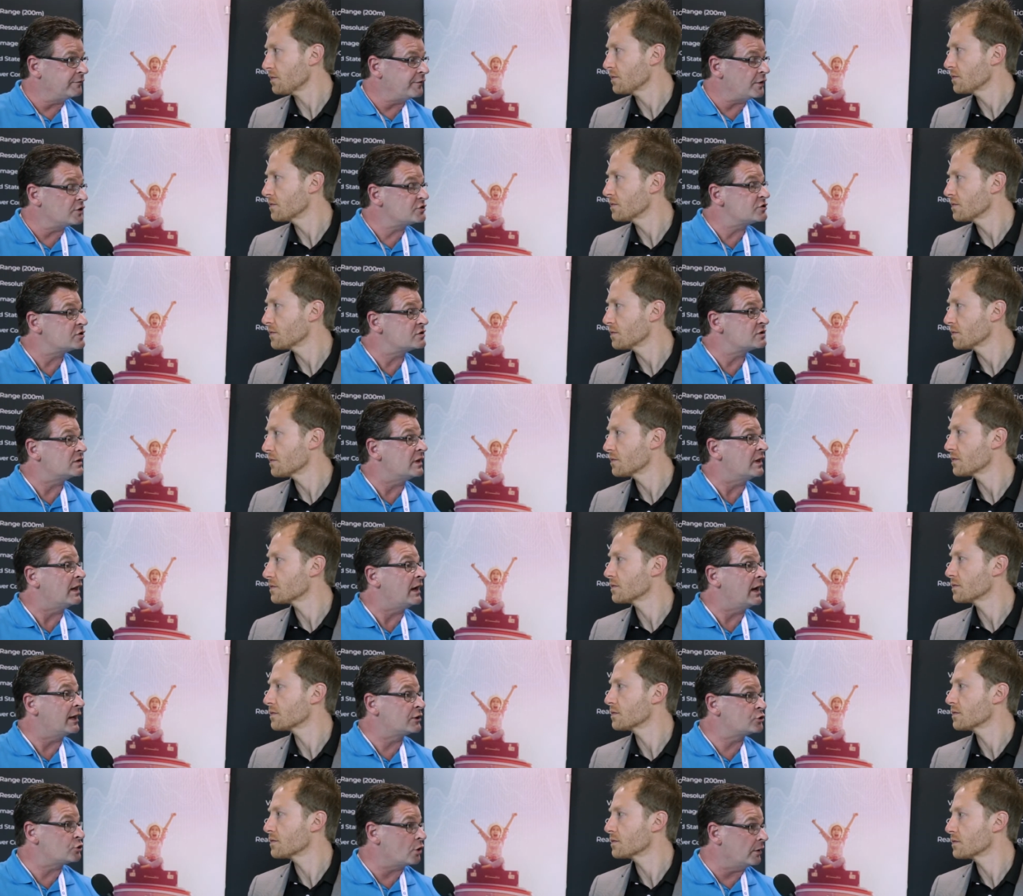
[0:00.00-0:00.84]
Speaker 1: versus an
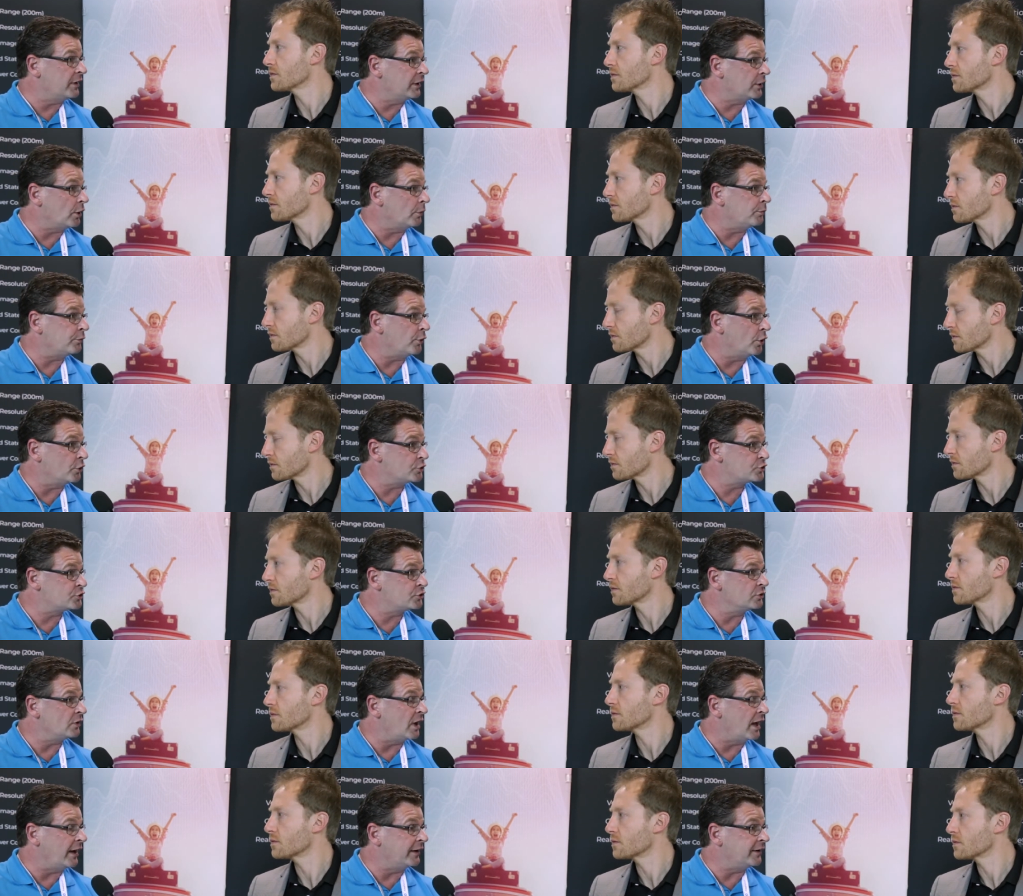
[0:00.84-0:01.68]
electronic approach
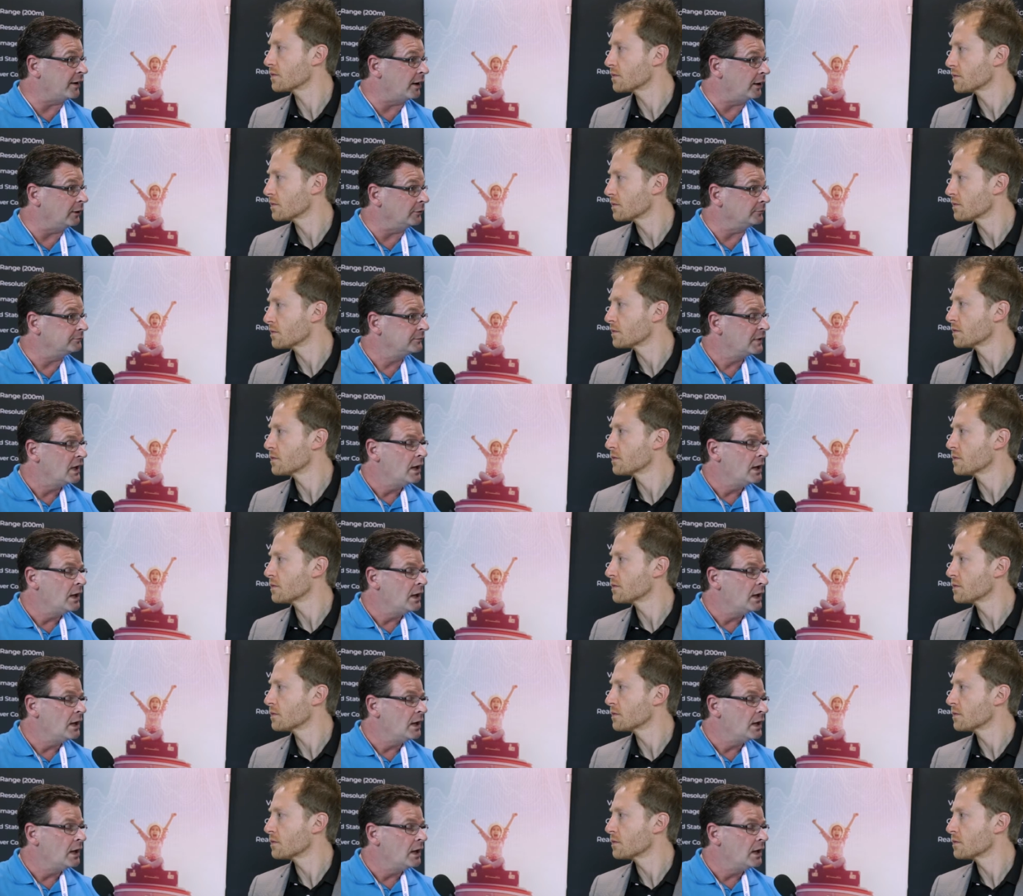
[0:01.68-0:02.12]
to LiDAR.